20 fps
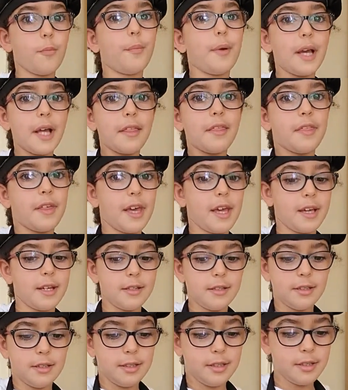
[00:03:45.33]
big
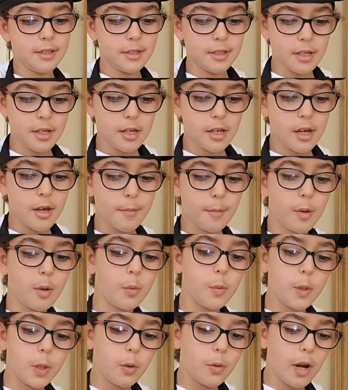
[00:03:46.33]
things,
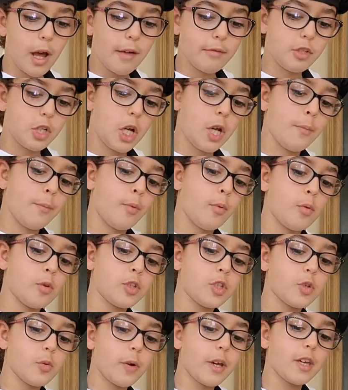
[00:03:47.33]
but we don't have giant
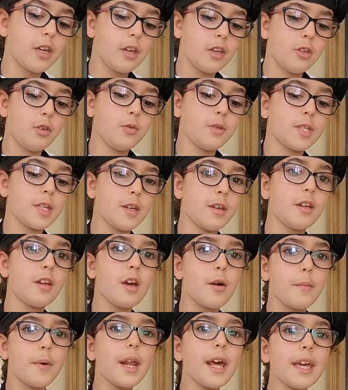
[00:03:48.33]
bowls, so I can't use it.
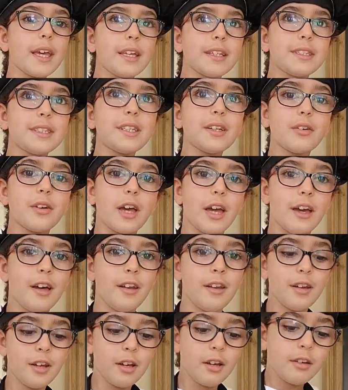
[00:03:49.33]
But I still
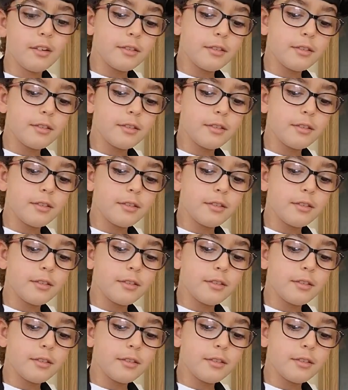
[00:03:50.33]
can.